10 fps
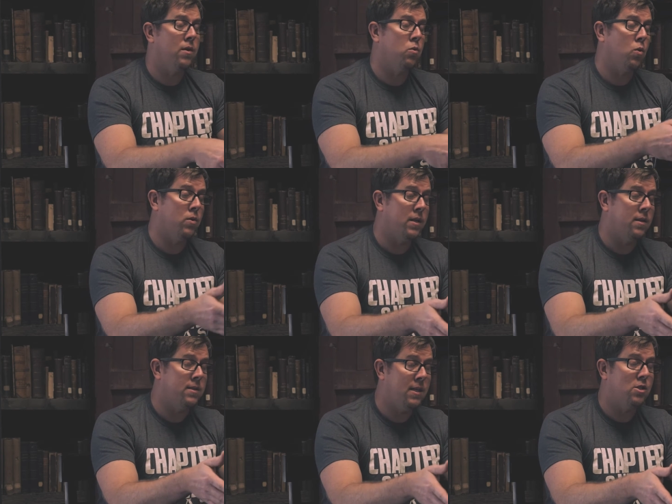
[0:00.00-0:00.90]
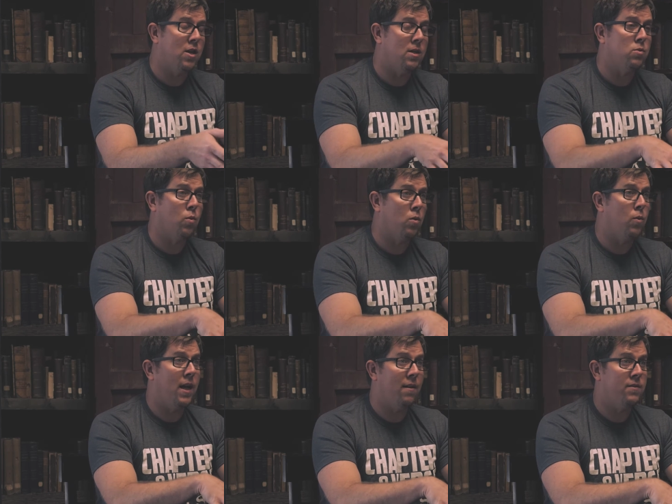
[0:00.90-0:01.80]
In order to teach God's word,
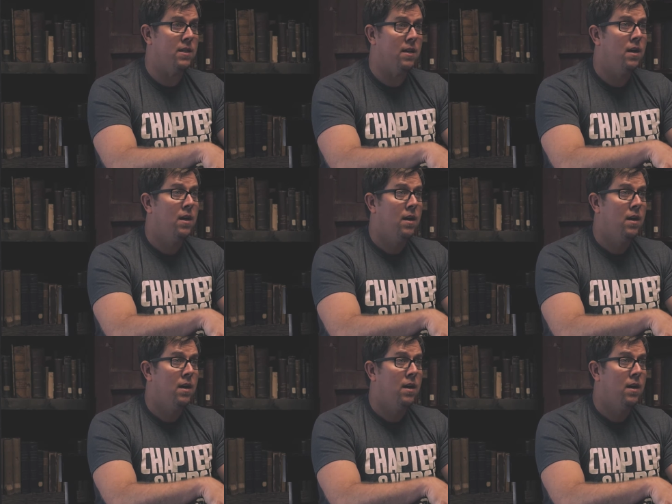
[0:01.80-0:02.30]
we have to